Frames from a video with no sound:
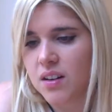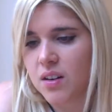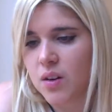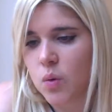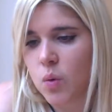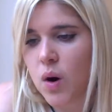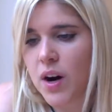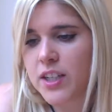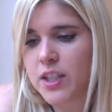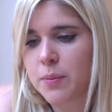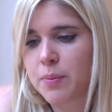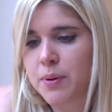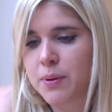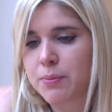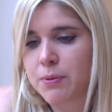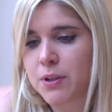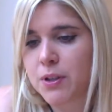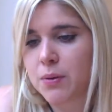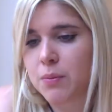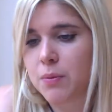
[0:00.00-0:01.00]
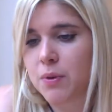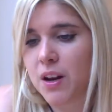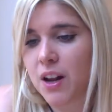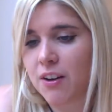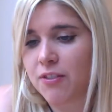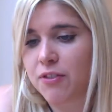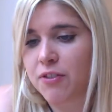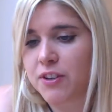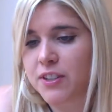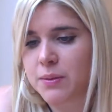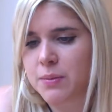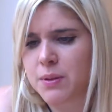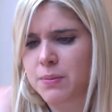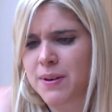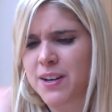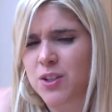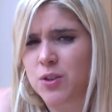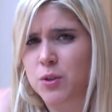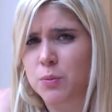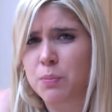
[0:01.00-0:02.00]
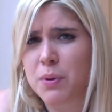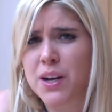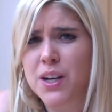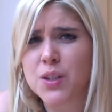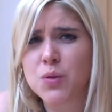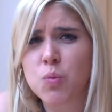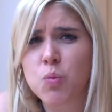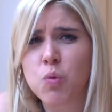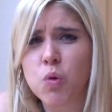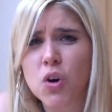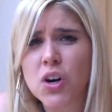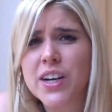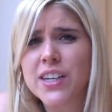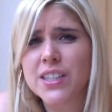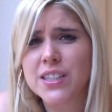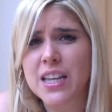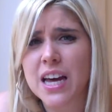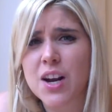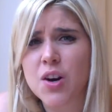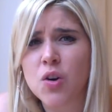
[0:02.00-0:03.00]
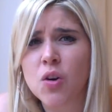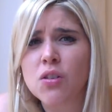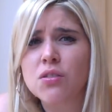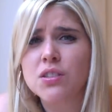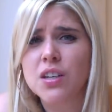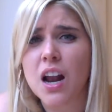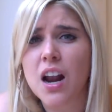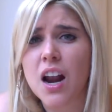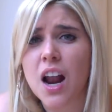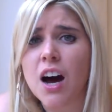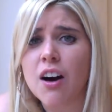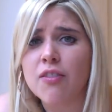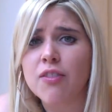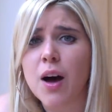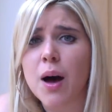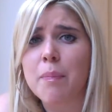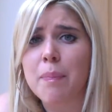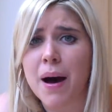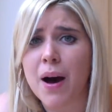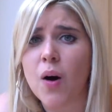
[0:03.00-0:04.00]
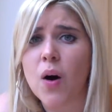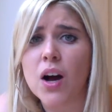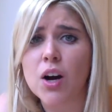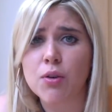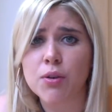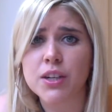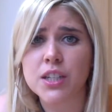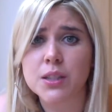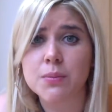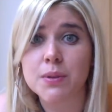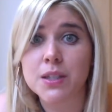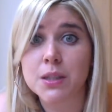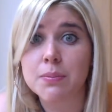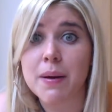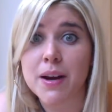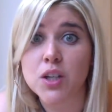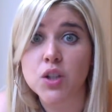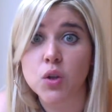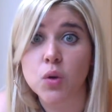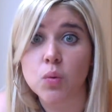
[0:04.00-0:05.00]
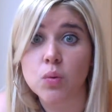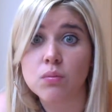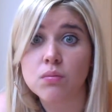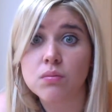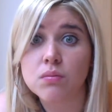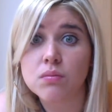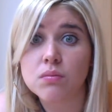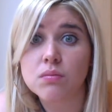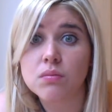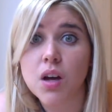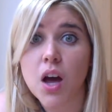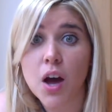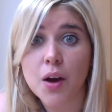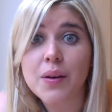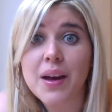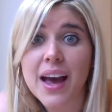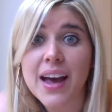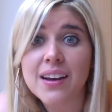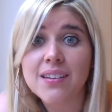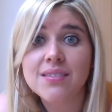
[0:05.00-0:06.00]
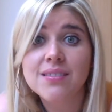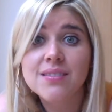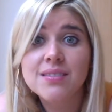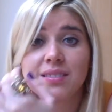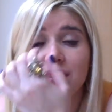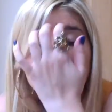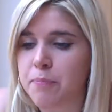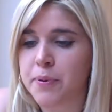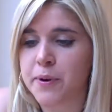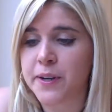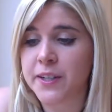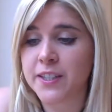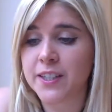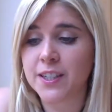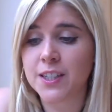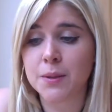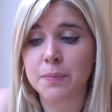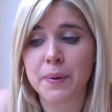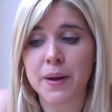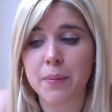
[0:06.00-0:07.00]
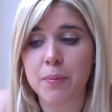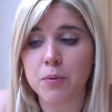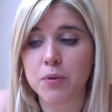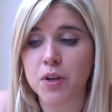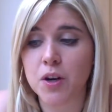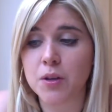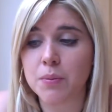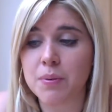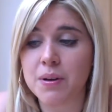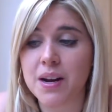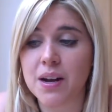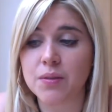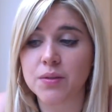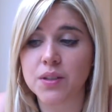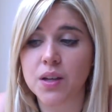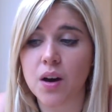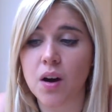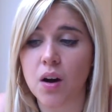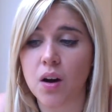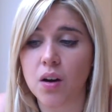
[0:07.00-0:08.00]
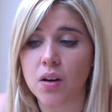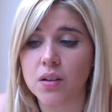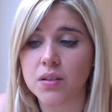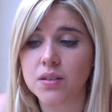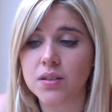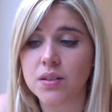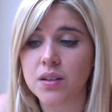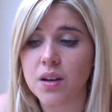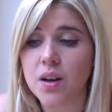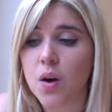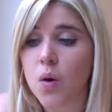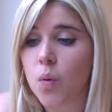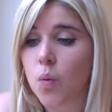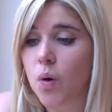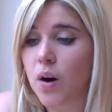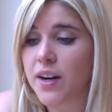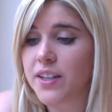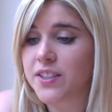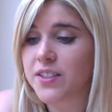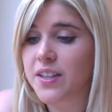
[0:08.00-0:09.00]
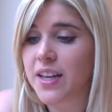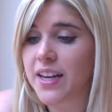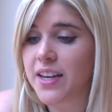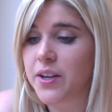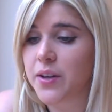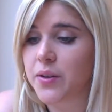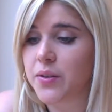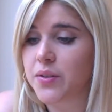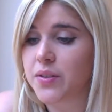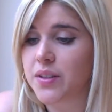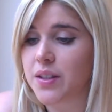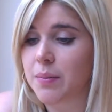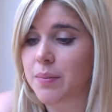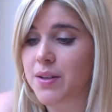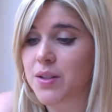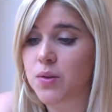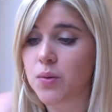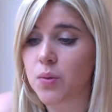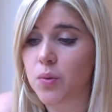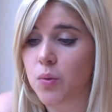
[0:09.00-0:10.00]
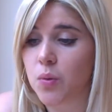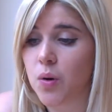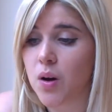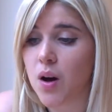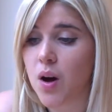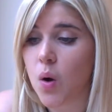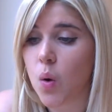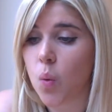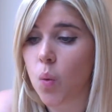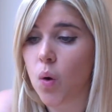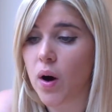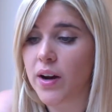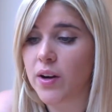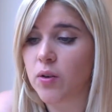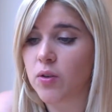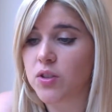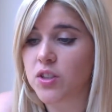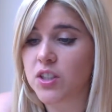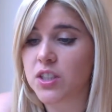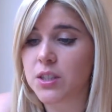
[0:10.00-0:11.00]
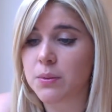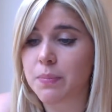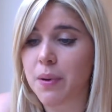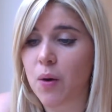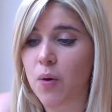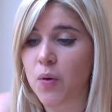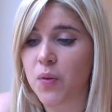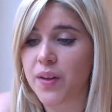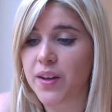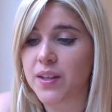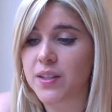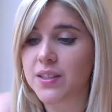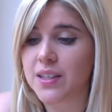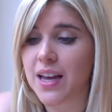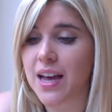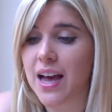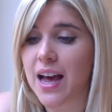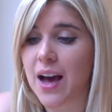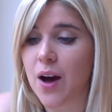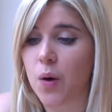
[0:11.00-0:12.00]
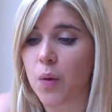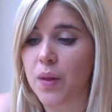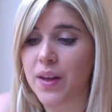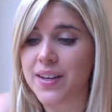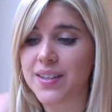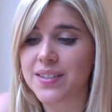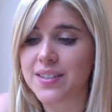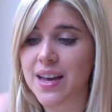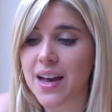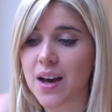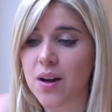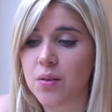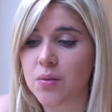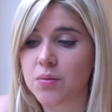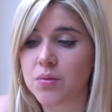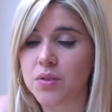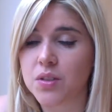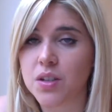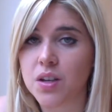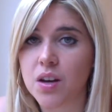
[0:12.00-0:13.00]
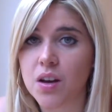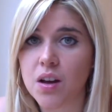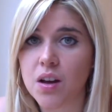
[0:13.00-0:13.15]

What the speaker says: why do you love Christmas specials? Because what is there not to love about a Christmas special? Okay? British people don't pronounce R's. Why do they use them at all? Why not just spell things how they sound?